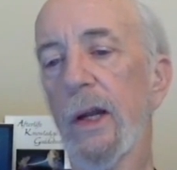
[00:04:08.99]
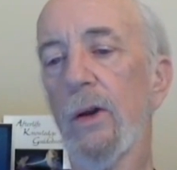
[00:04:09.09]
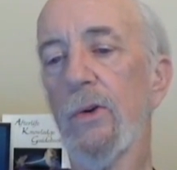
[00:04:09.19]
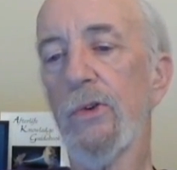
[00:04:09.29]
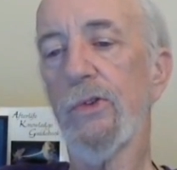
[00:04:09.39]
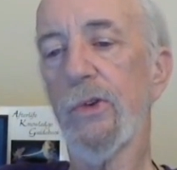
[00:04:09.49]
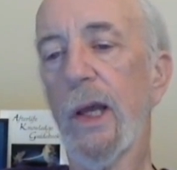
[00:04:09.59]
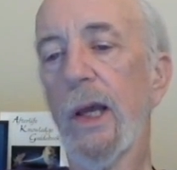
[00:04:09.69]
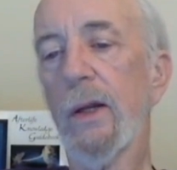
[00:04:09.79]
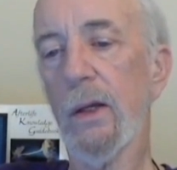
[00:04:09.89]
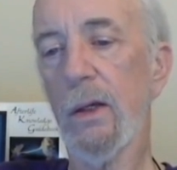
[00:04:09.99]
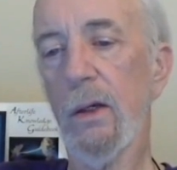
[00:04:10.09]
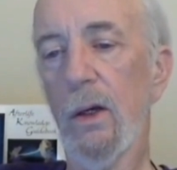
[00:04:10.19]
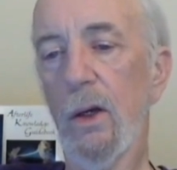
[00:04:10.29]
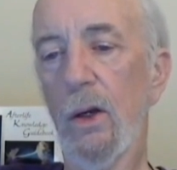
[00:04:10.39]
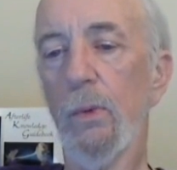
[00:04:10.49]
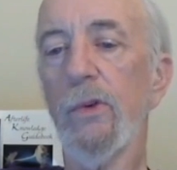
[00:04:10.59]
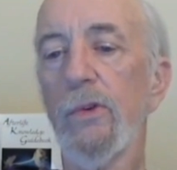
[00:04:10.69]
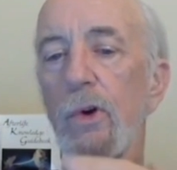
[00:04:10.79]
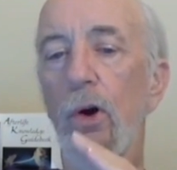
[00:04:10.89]
understanding
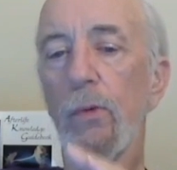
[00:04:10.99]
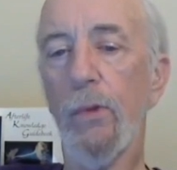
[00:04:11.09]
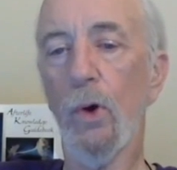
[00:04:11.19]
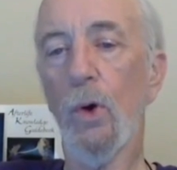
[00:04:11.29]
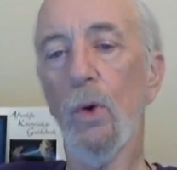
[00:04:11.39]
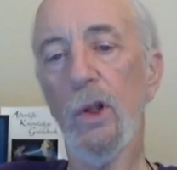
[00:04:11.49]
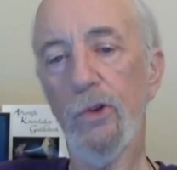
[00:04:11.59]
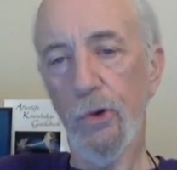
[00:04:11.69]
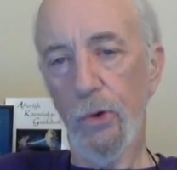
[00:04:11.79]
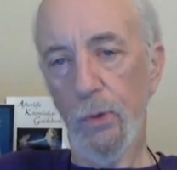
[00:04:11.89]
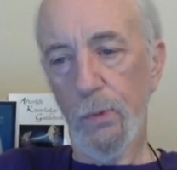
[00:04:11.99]
resolved the whole issue.